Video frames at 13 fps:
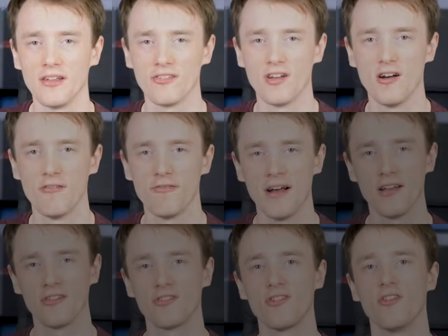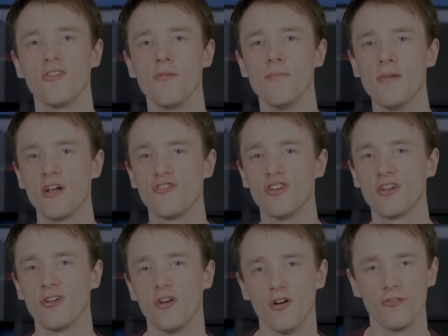guitar fast, the magic
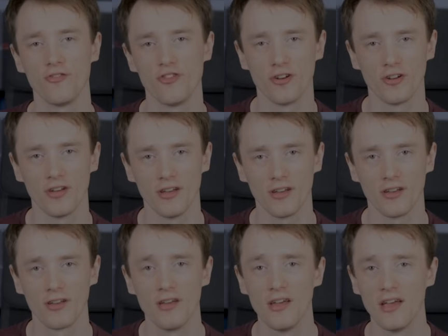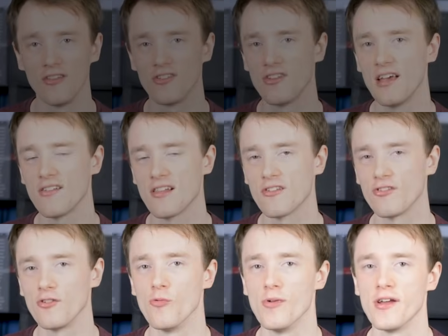of chunking. In today's
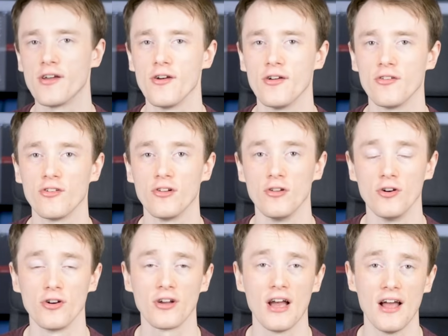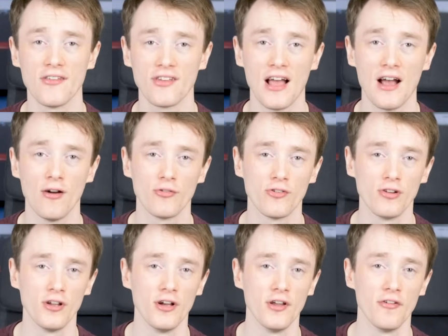lesson, we're going to look at how to
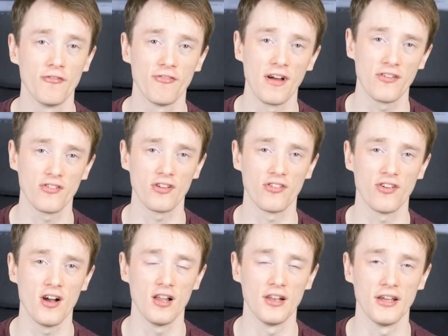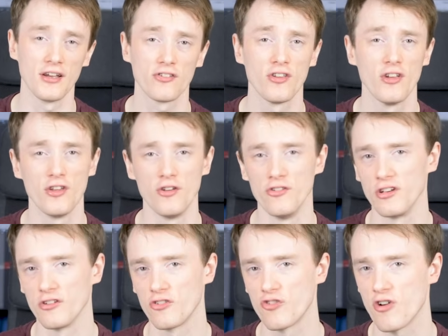learn fast guitar licks
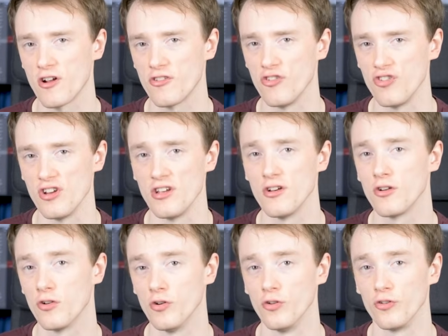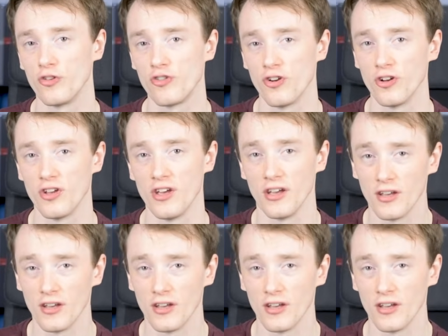using a strategy called chunking.